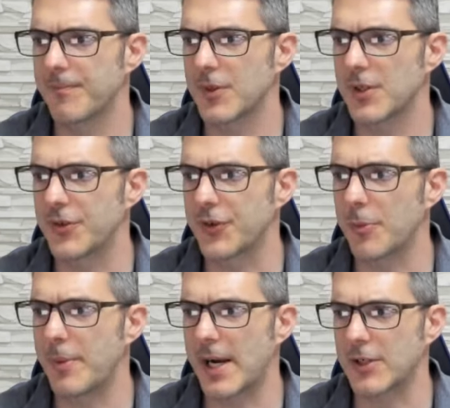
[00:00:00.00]
Cisco
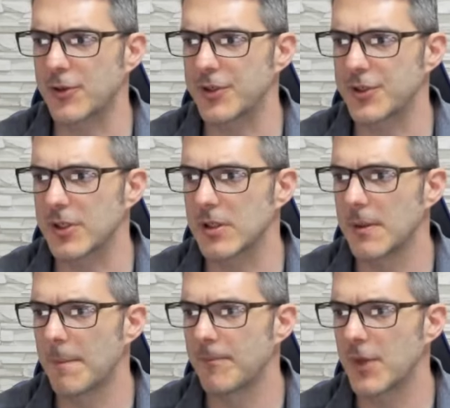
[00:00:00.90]
Packet Tracer.
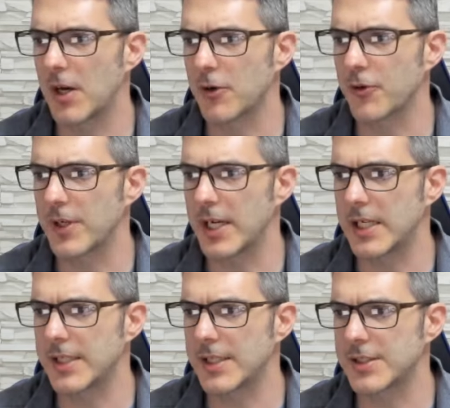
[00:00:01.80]
I'll create
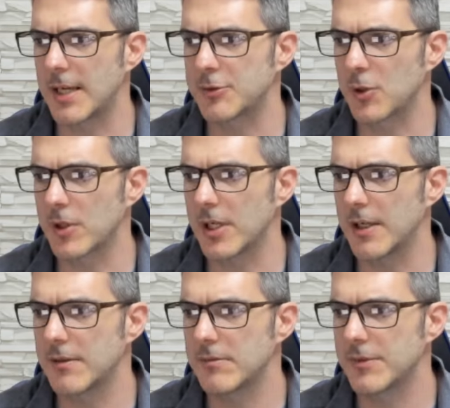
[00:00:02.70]
a desktop shortcut,
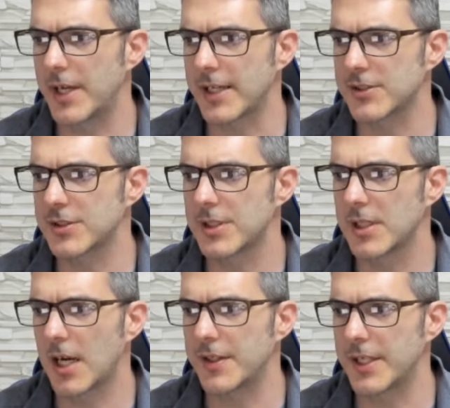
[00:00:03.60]
next,
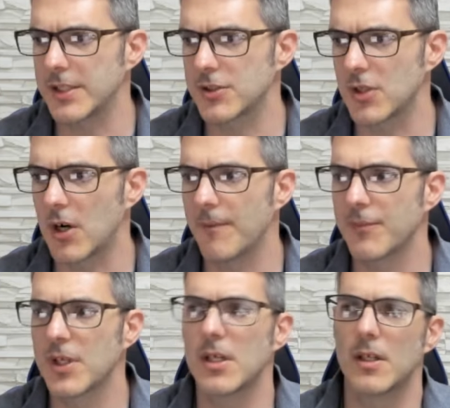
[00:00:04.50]
and then install.
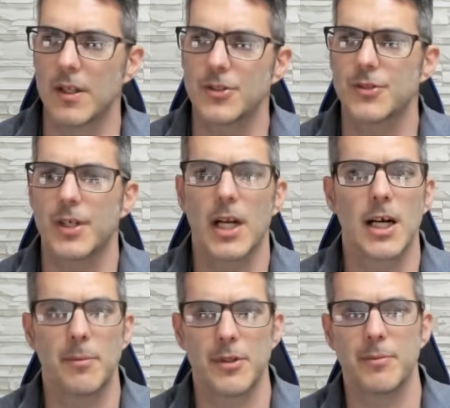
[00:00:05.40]
This will take a
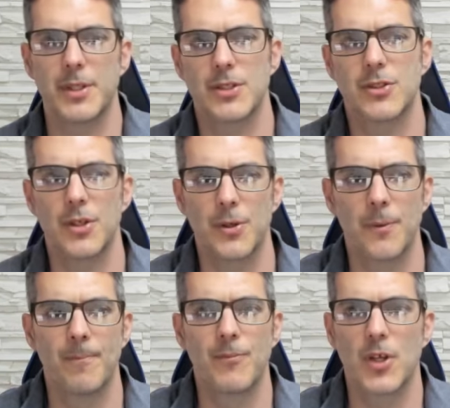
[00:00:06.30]
couple of minutes to do,
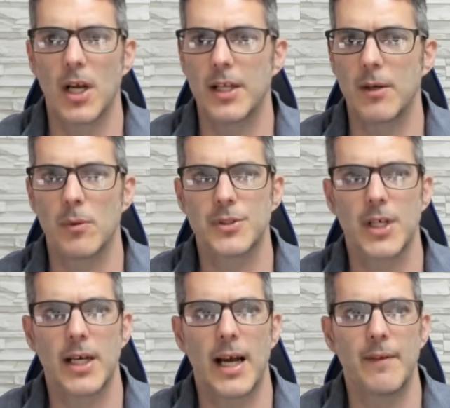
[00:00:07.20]
and then once
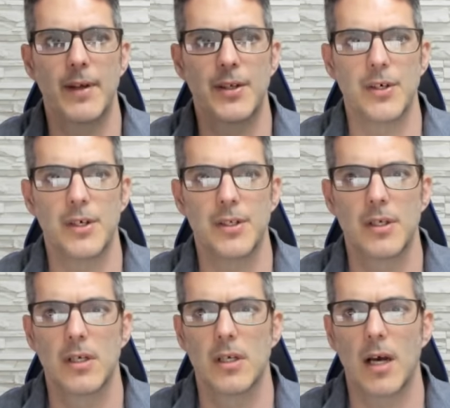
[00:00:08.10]
I have that done,
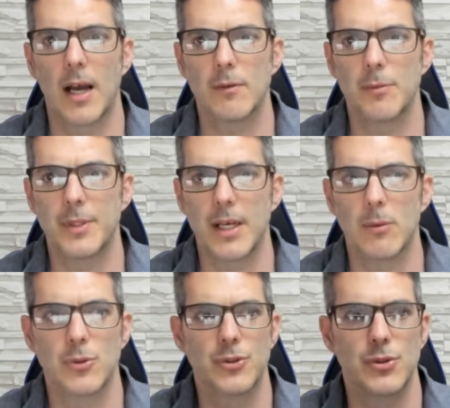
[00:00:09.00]
I will be
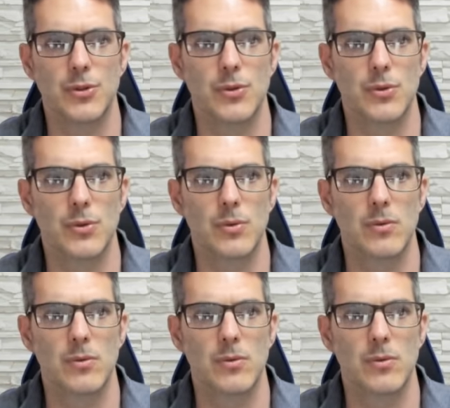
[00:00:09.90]
able to